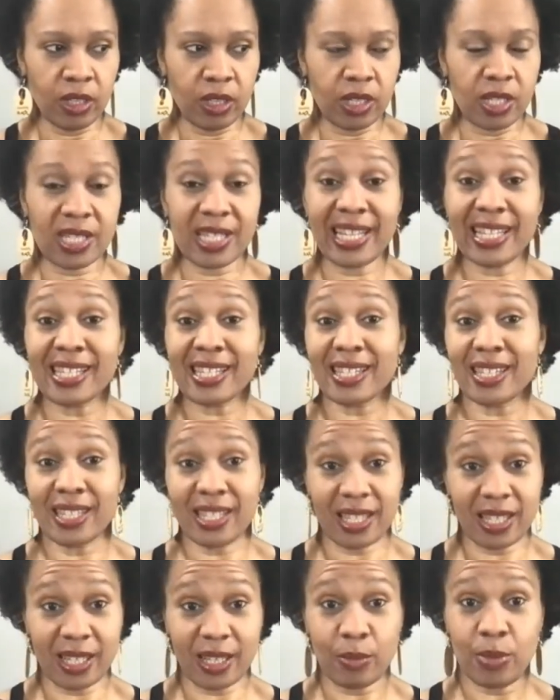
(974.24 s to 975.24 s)

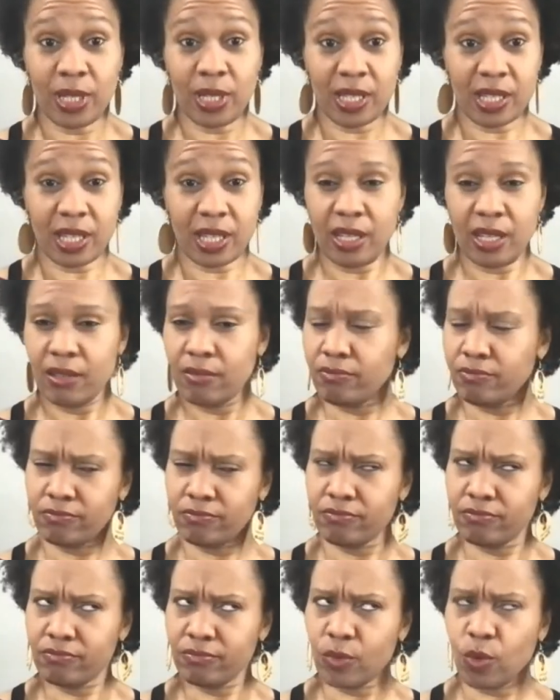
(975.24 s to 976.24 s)
senselessly busy,
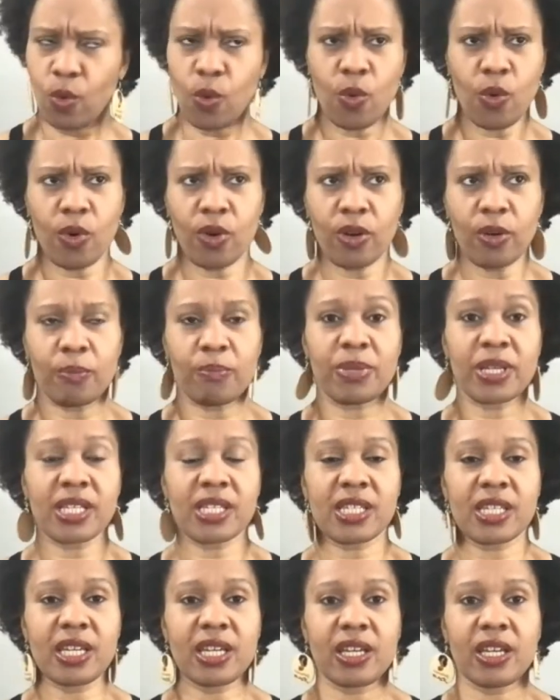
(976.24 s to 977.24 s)
or
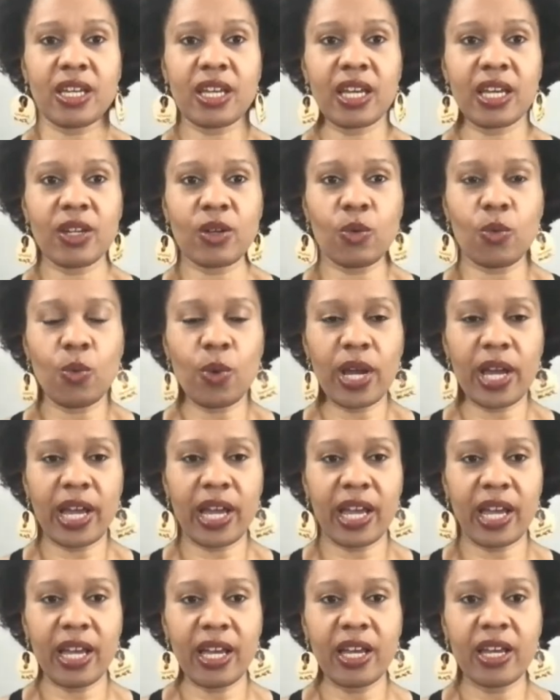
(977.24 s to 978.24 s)
busy in a
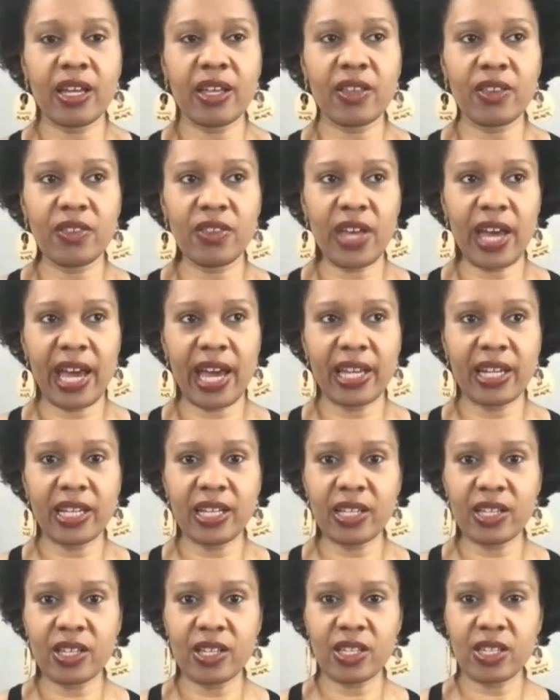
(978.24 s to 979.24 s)
way that
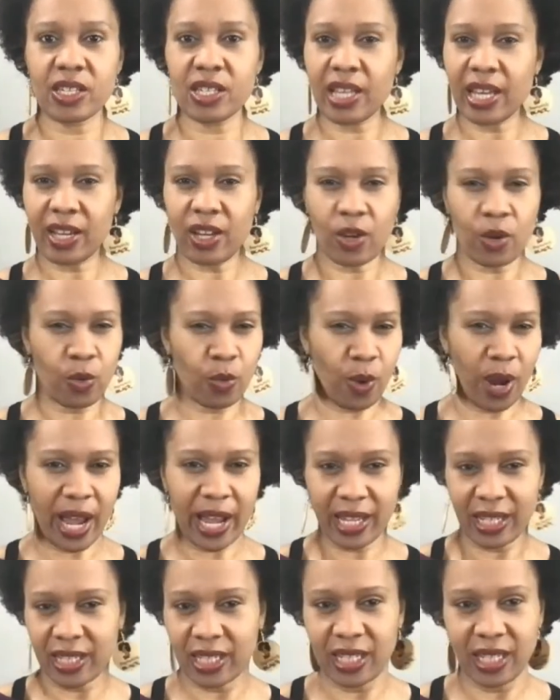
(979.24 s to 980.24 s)
is like a
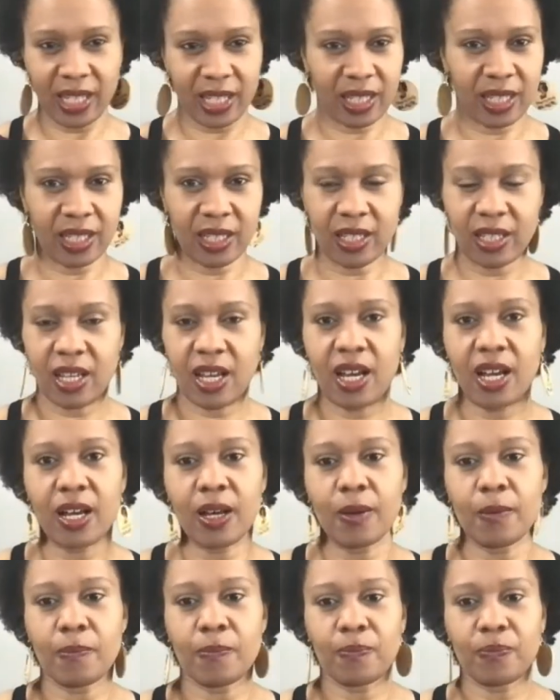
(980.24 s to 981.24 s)
grinding
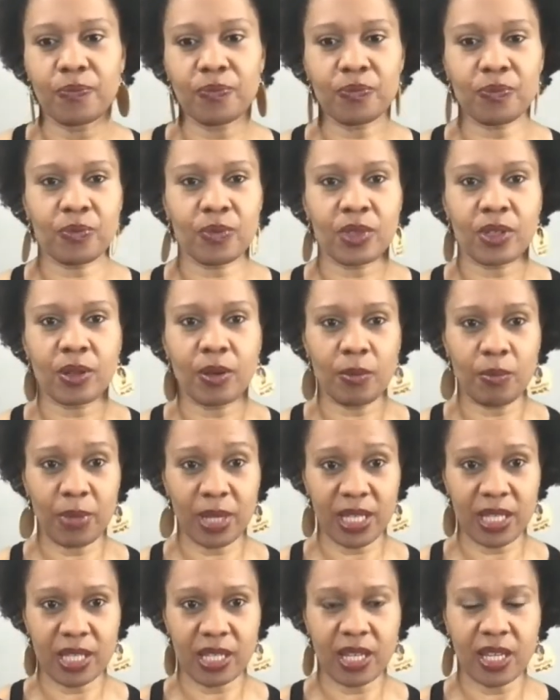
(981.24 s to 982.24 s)

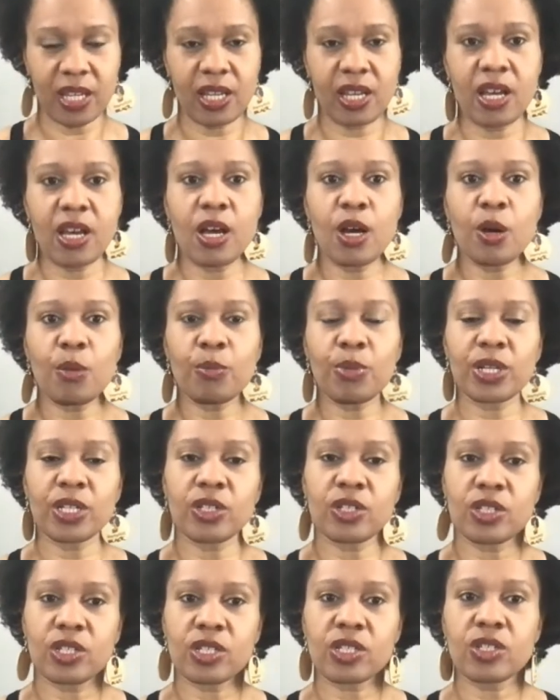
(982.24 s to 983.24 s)
busy,
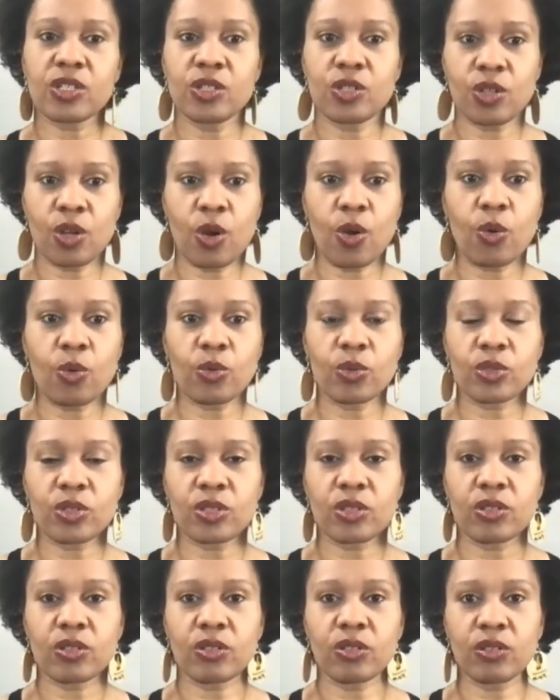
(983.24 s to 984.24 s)
but just
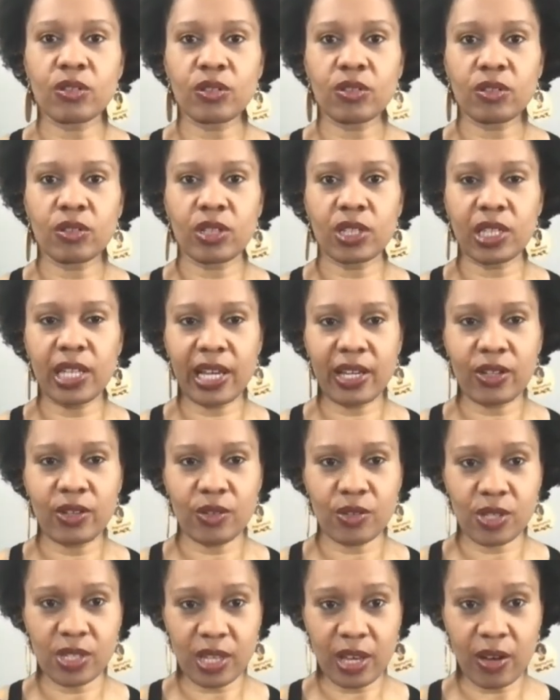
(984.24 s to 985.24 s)
don't let
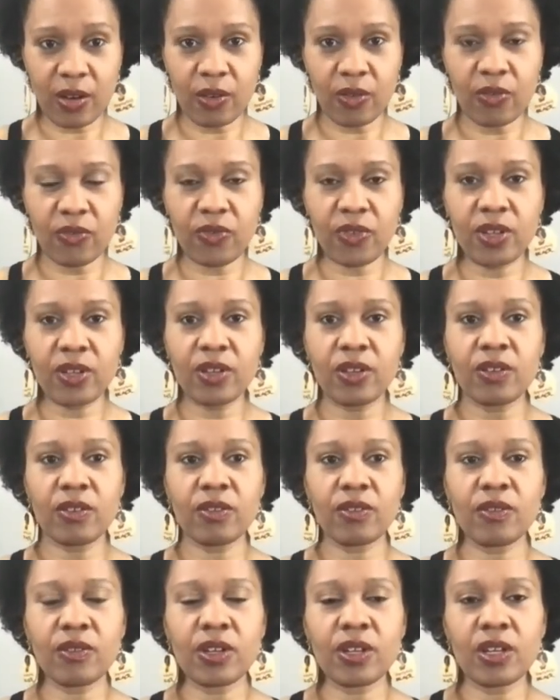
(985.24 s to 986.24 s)
yourself
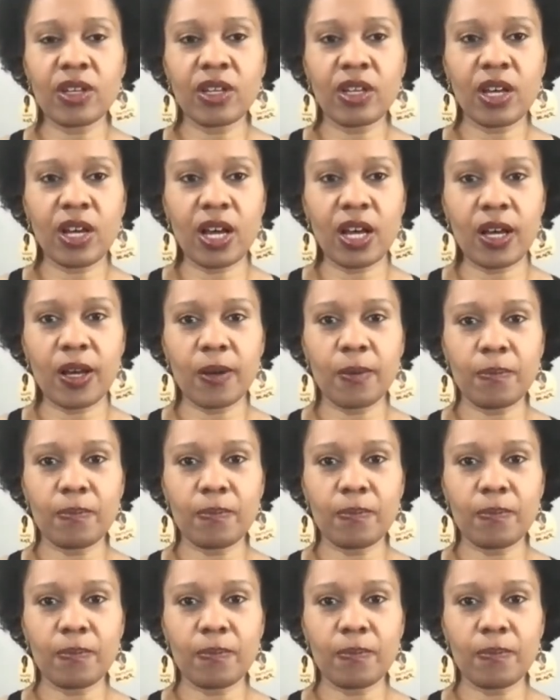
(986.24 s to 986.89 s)
I